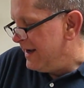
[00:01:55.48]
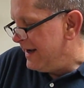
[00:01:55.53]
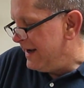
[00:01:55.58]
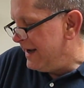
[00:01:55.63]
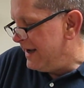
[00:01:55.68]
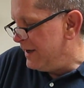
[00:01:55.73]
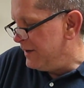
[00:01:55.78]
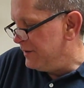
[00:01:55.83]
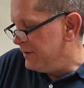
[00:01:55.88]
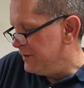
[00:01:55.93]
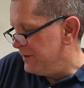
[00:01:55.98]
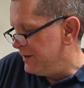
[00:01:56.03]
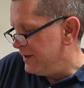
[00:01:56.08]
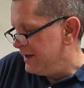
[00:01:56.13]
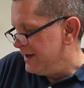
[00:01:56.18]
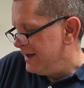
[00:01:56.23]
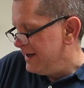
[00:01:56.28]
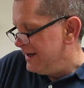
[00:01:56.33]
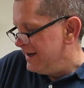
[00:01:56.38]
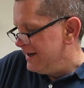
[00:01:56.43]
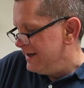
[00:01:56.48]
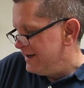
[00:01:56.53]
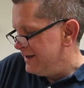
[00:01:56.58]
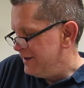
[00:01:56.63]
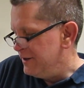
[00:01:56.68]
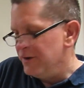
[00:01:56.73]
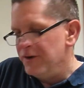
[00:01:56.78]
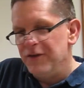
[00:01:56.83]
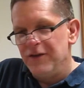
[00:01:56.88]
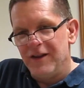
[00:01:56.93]
And,
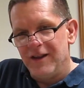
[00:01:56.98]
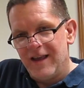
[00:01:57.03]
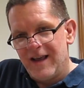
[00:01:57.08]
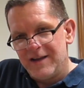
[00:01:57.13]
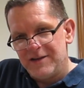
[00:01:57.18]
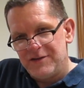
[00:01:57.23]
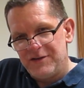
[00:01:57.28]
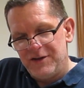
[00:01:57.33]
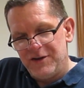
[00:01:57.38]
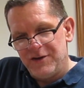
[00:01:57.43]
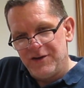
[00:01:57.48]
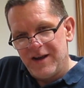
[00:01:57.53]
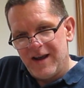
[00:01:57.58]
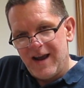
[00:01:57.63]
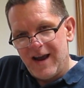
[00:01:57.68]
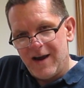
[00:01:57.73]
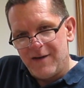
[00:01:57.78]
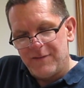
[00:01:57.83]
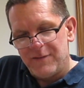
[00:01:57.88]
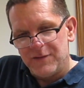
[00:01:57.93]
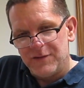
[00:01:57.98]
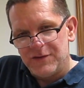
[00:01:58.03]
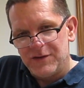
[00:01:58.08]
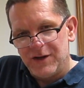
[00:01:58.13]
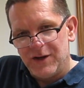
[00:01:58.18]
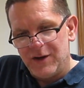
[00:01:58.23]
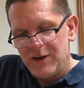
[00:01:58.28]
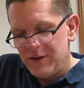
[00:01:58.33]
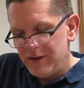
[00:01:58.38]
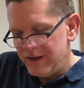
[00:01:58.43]
you know, in the last year and a half or
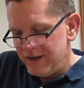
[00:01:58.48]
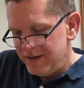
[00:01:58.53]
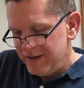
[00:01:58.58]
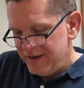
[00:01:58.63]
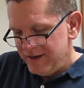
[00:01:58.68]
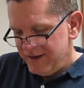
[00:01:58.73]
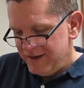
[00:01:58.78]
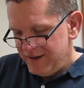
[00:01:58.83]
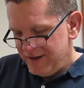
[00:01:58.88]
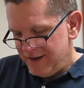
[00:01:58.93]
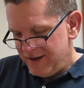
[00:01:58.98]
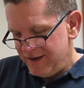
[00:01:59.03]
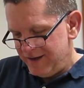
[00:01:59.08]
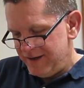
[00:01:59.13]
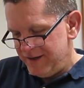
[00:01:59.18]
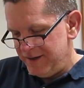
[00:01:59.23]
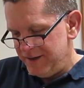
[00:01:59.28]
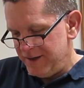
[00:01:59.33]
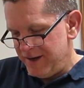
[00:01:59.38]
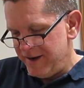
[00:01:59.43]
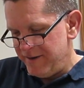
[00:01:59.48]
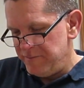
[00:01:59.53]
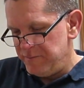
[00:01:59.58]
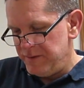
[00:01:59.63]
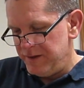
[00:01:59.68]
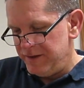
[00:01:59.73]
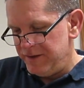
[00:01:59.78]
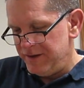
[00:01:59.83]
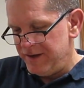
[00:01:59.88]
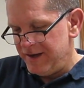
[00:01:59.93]
so that he and I have
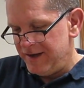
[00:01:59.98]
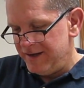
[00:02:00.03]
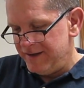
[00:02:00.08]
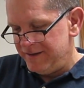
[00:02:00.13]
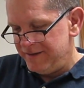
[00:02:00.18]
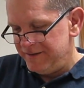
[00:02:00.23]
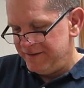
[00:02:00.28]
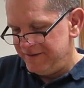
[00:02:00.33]
been,